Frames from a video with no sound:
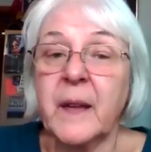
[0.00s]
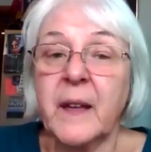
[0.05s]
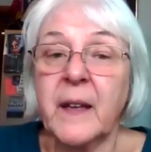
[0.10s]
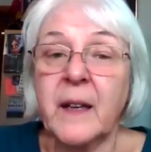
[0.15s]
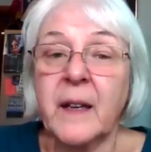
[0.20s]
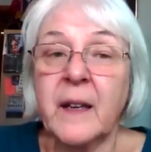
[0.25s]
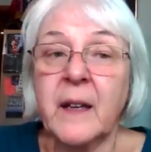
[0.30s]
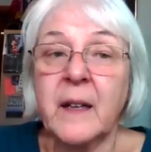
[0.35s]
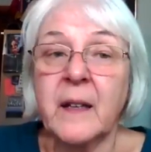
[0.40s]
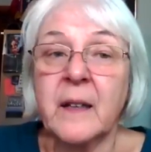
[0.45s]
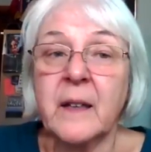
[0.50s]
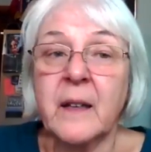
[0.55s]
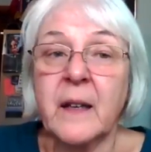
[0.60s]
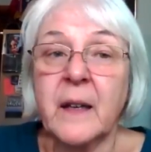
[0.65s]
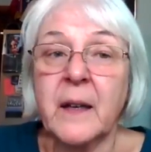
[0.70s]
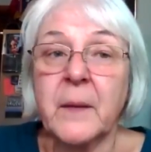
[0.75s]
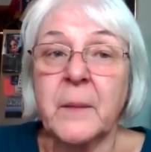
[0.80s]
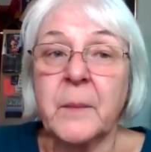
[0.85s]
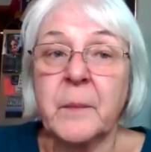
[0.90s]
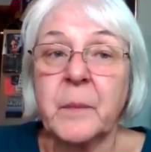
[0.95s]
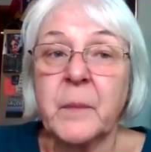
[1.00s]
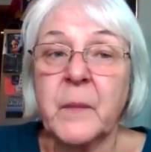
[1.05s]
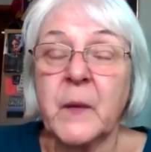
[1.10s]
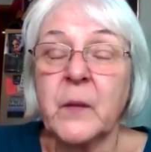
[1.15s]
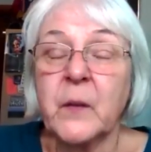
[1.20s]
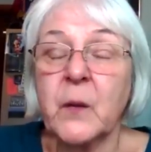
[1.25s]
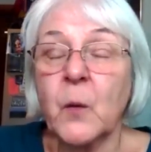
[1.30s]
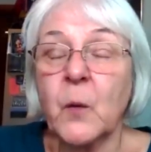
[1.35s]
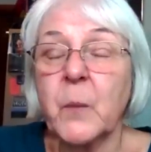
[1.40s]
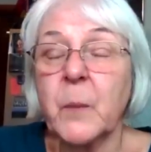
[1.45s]
And uh,
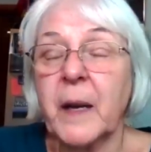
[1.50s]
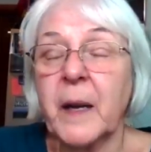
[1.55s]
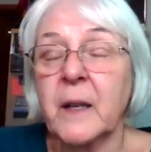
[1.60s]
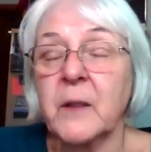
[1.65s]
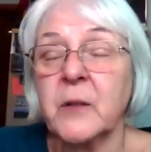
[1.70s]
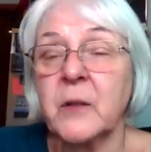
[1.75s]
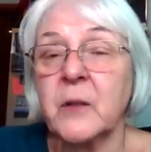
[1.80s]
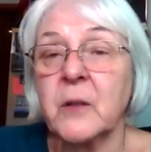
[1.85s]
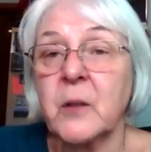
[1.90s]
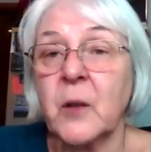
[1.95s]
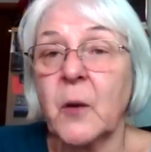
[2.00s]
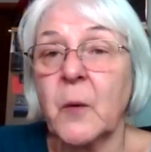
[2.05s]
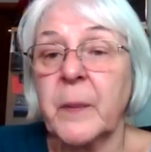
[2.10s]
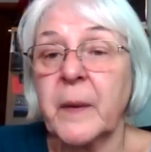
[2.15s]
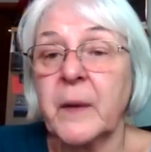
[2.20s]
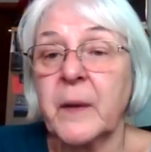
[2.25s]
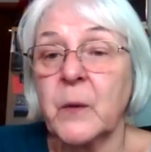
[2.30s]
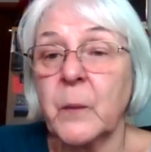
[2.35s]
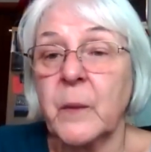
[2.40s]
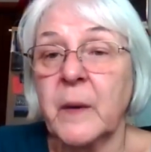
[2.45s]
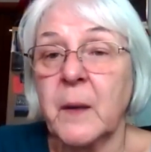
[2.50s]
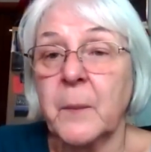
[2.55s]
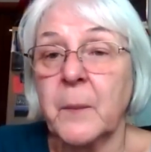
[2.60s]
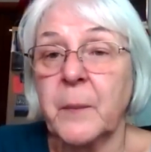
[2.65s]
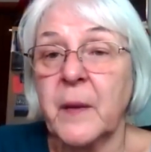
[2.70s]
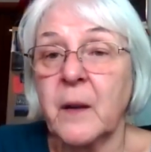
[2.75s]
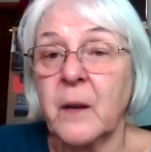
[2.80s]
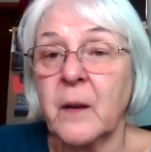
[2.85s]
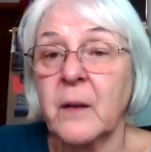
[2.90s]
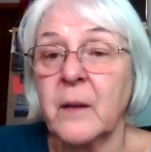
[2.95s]
so Pastor Lopez went
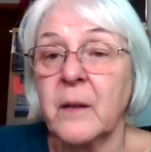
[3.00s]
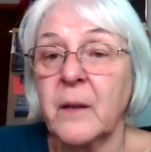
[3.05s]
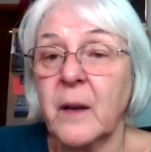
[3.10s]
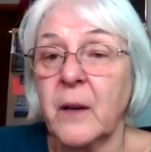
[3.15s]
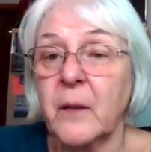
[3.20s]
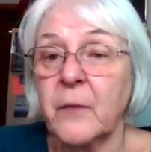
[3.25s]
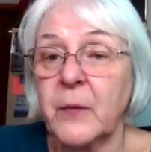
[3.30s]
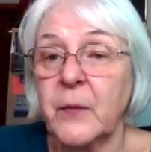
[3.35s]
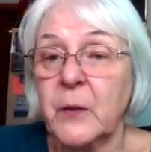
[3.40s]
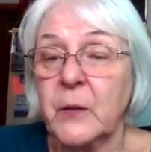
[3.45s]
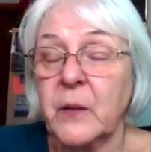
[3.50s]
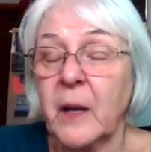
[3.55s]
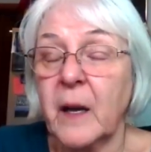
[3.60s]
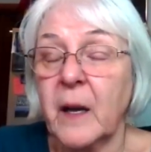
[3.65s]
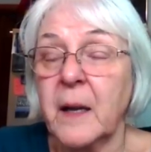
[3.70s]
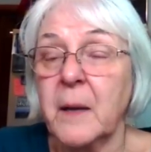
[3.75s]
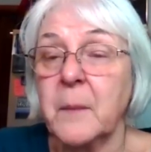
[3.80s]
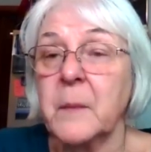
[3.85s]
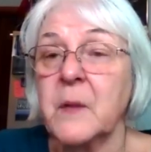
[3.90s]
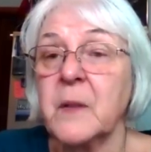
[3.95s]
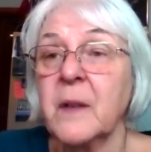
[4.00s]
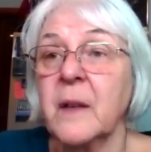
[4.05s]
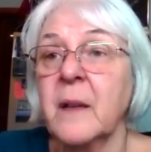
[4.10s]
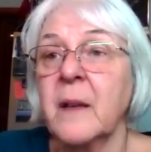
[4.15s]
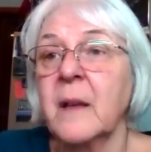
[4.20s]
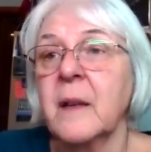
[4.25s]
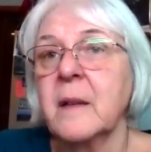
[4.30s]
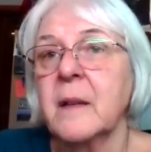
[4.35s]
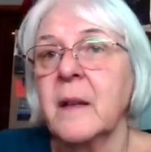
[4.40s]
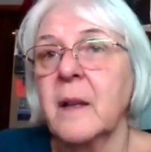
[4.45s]
up there a few times,
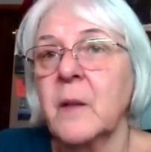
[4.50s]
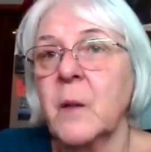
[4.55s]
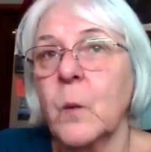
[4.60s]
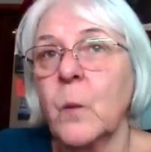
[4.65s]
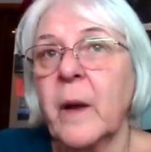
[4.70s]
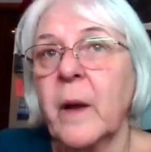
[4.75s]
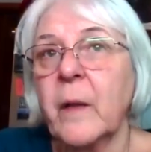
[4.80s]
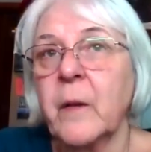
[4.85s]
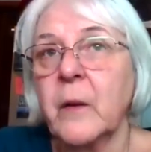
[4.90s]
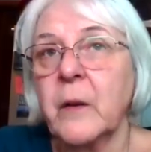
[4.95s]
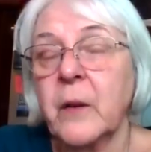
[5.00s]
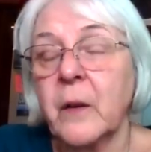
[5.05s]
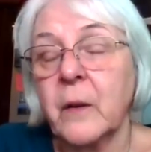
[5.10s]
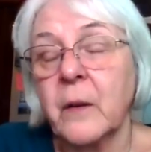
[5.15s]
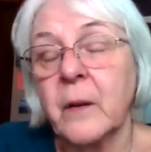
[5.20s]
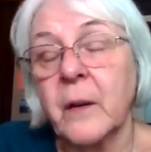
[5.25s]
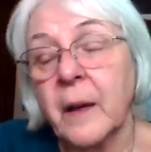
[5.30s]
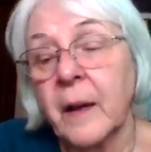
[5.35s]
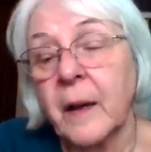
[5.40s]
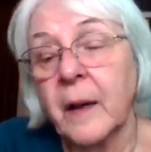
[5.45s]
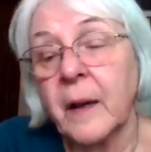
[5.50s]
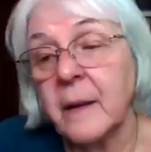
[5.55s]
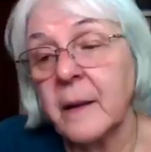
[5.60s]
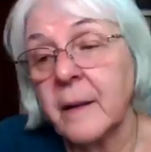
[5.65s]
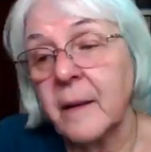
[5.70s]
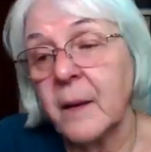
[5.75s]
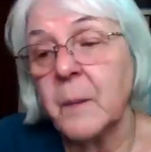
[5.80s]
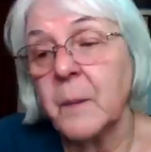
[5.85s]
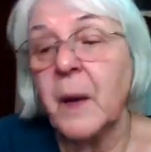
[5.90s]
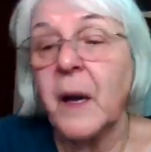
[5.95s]
and the weather turned against
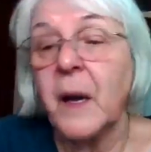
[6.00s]
them